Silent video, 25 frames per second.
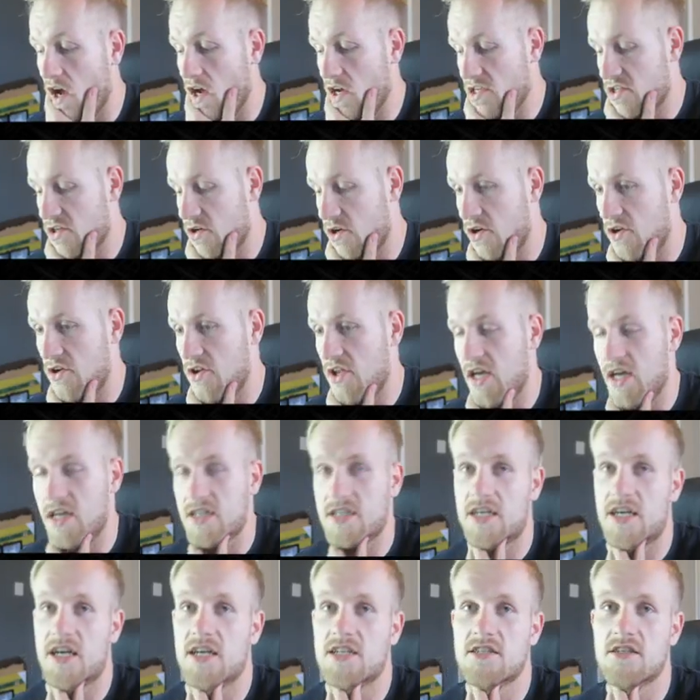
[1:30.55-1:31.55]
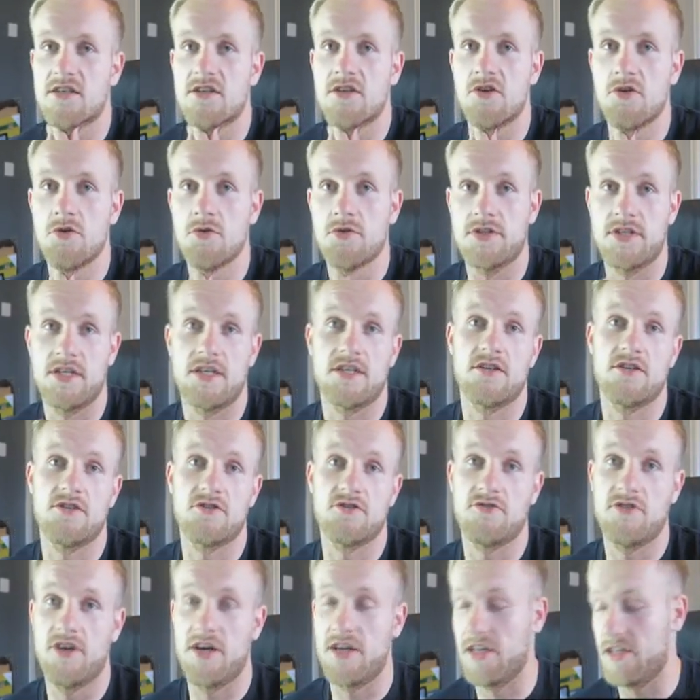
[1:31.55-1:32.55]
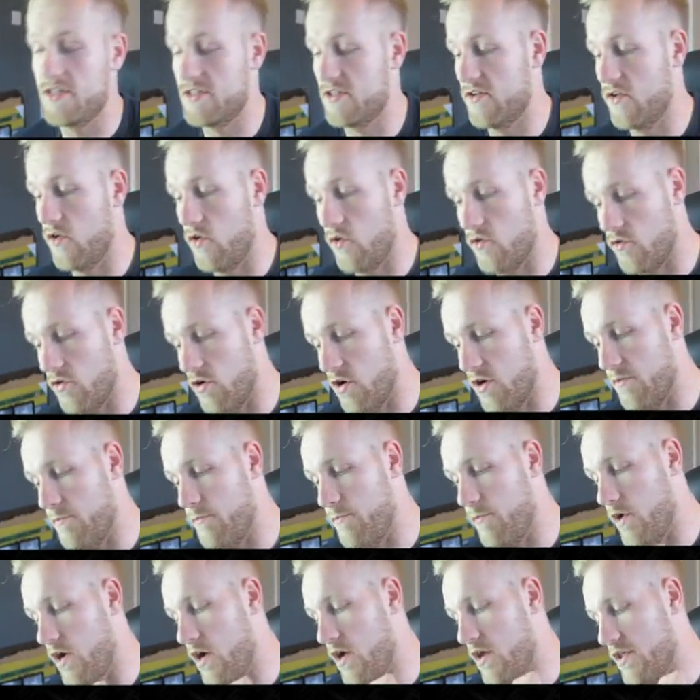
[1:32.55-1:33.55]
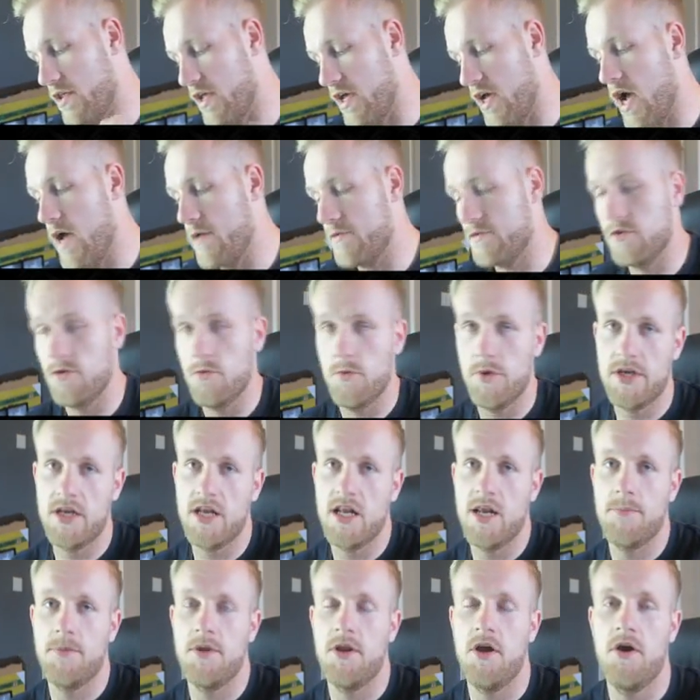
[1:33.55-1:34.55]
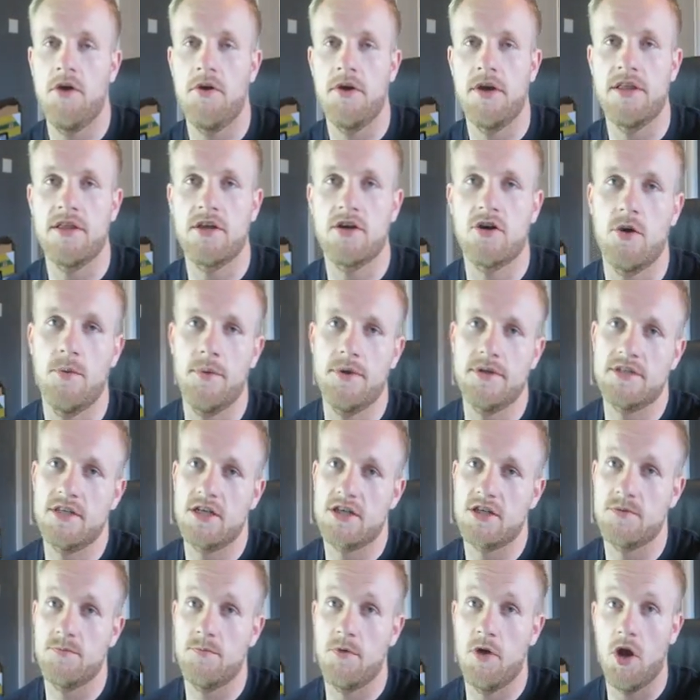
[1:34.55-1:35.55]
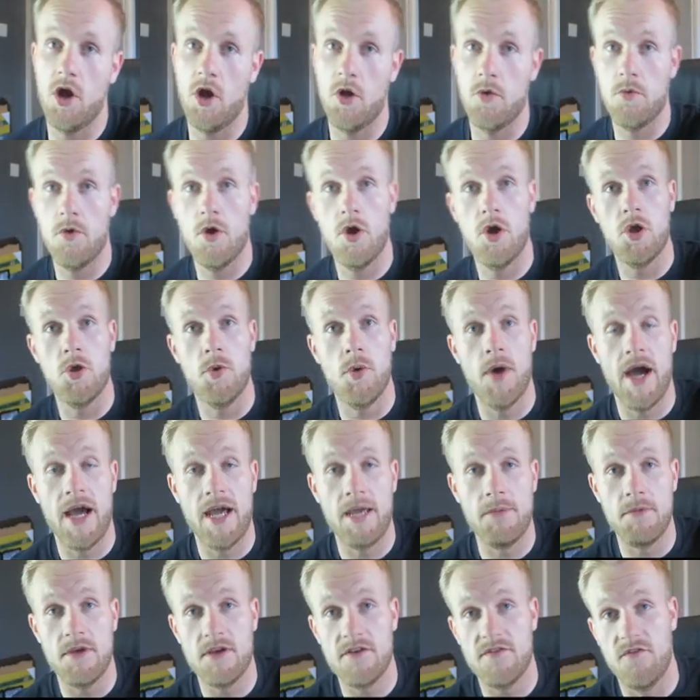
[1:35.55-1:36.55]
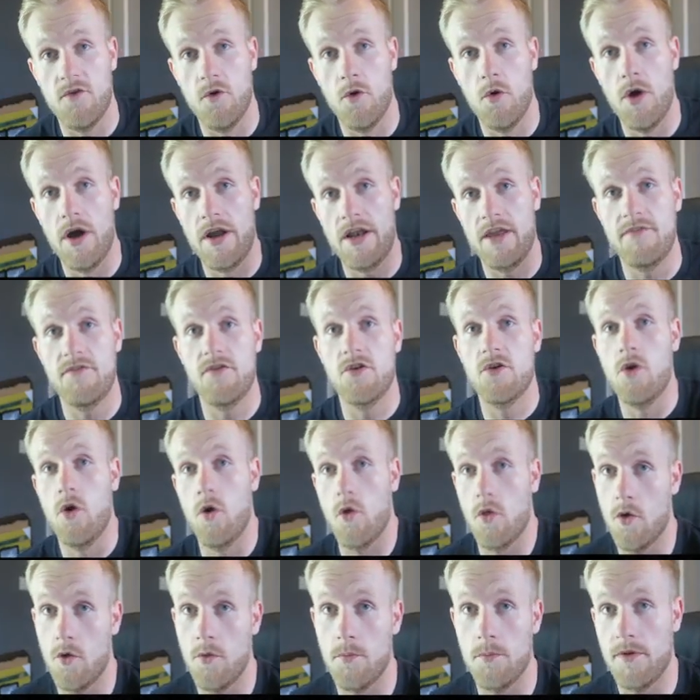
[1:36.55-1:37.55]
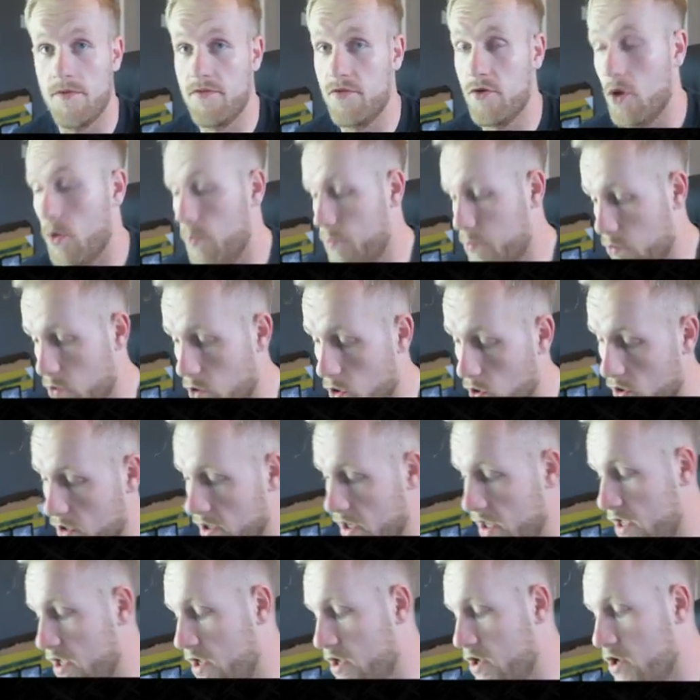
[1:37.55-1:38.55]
So I only actually had to use 600 credits in the long run. But yeah, absolutely wicked. Let me know in the comment section below who you were aiming for and if you got them, if you got Brock.